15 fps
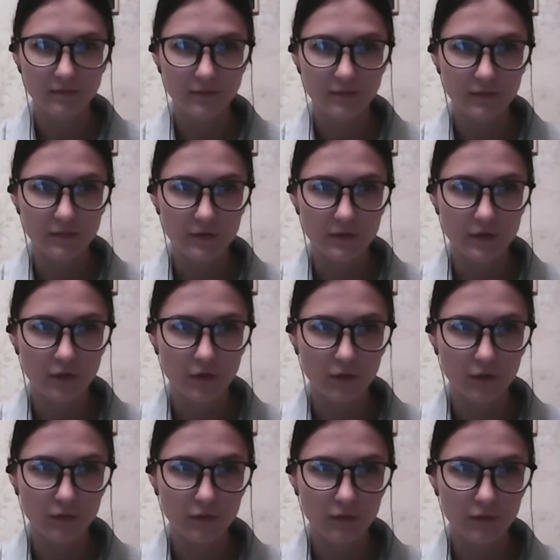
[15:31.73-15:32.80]

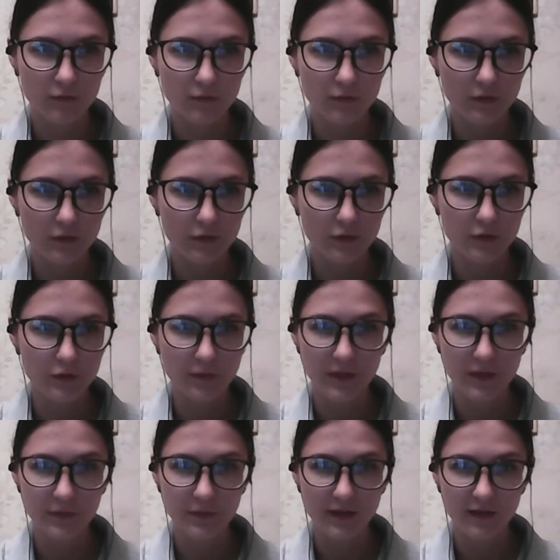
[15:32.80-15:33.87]
so could you
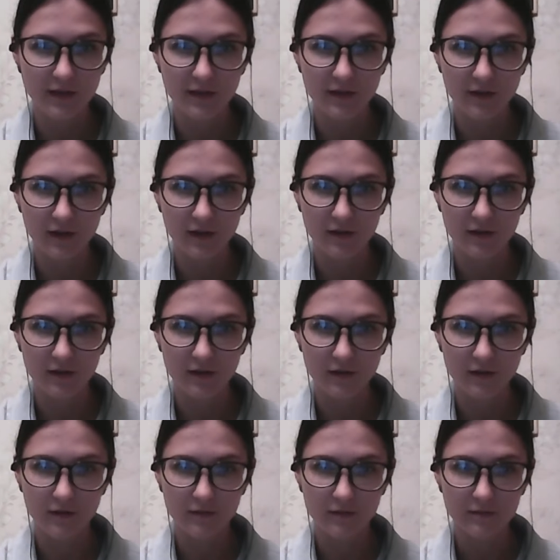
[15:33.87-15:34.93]
maybe,
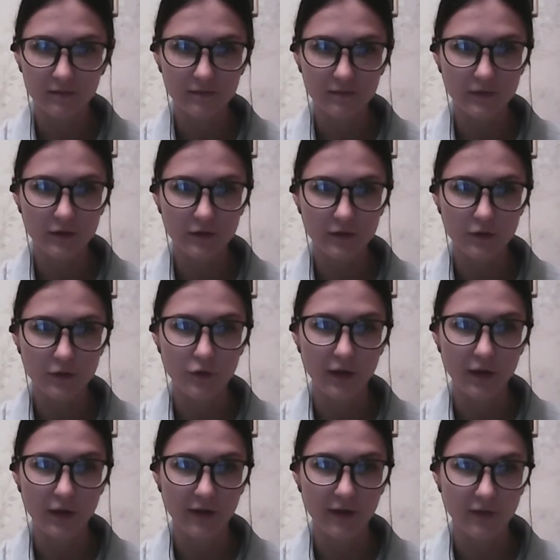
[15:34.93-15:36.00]
do you
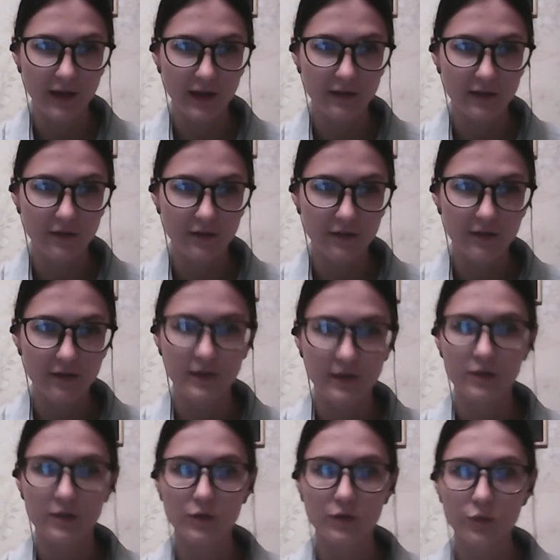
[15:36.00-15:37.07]
have anything that
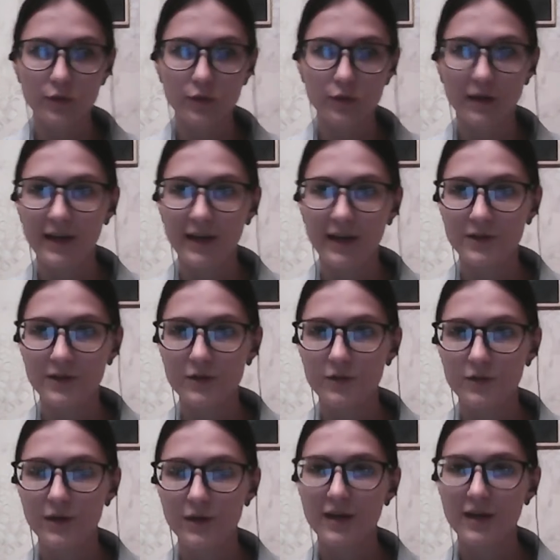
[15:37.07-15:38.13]
you would like to
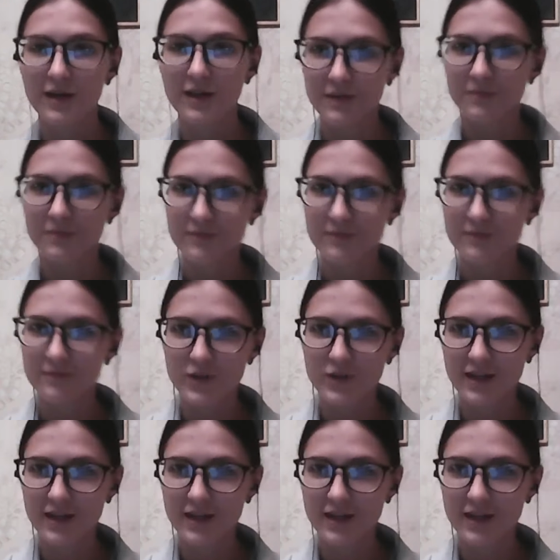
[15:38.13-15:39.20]

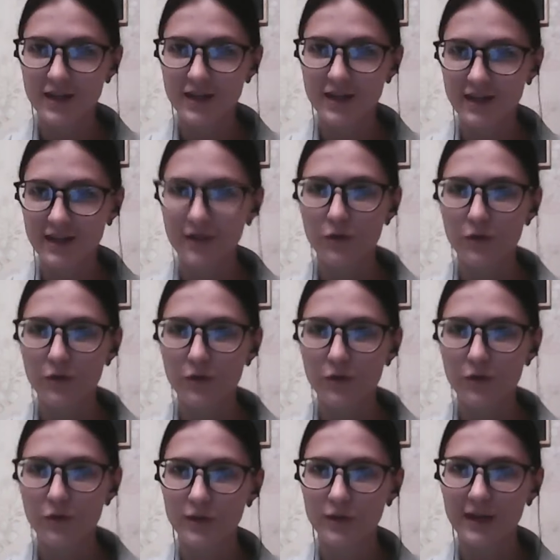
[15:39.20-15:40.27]
share
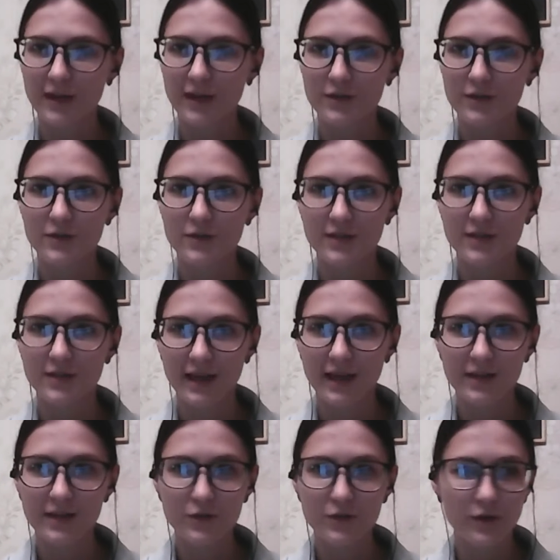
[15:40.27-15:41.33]
or you would like to
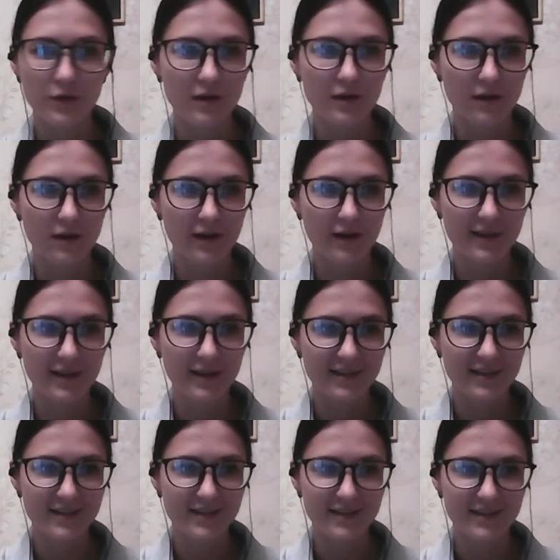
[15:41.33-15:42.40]
say to our
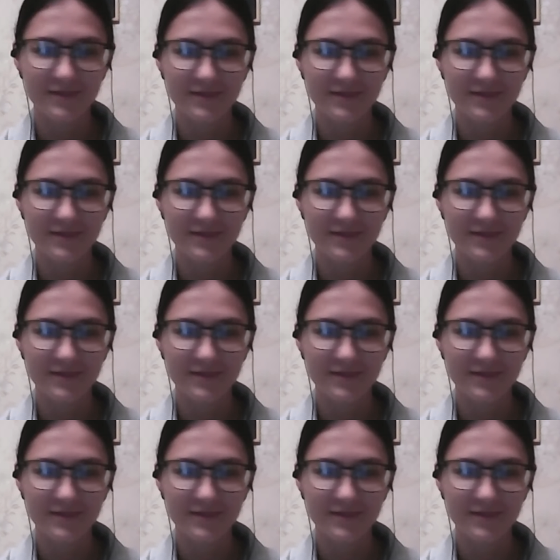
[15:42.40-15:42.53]
audience?